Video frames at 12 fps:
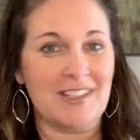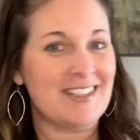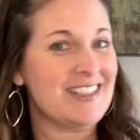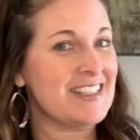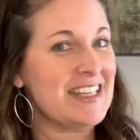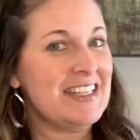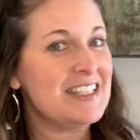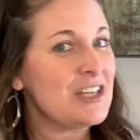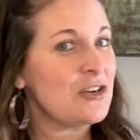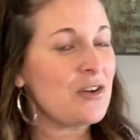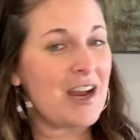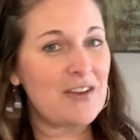It's this
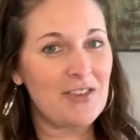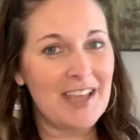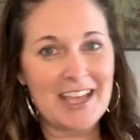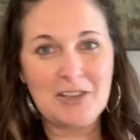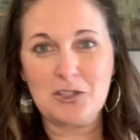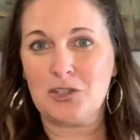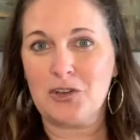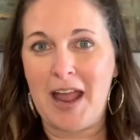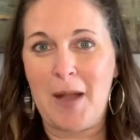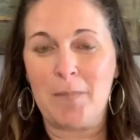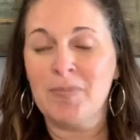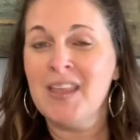instant gratification
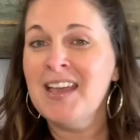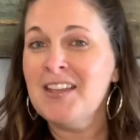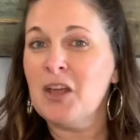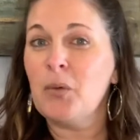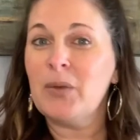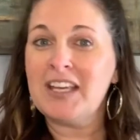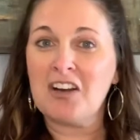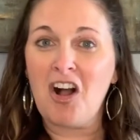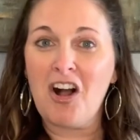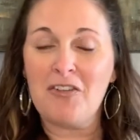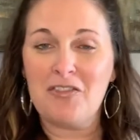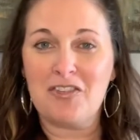trap that we can
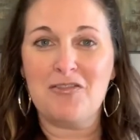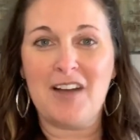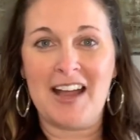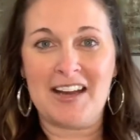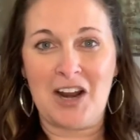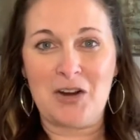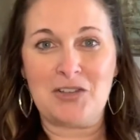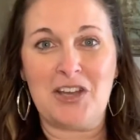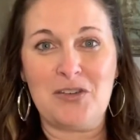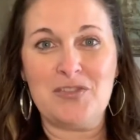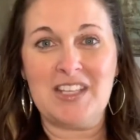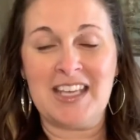often find
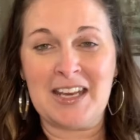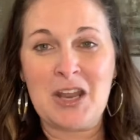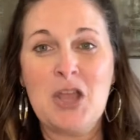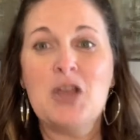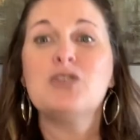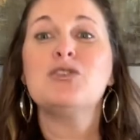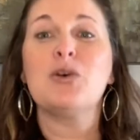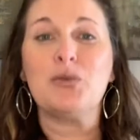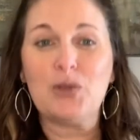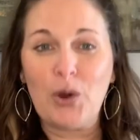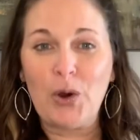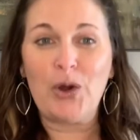ourselves in. So
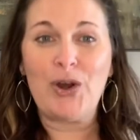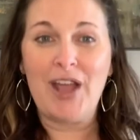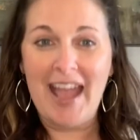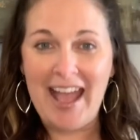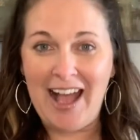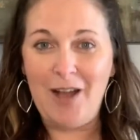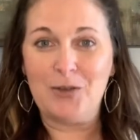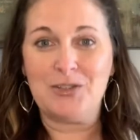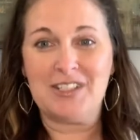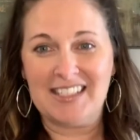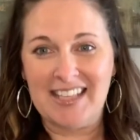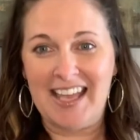learn how
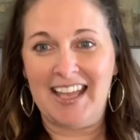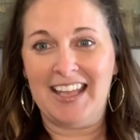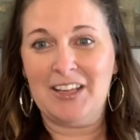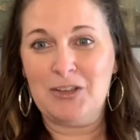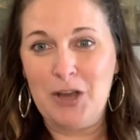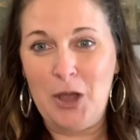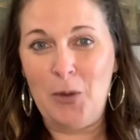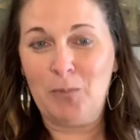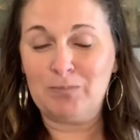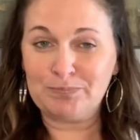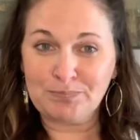to say no.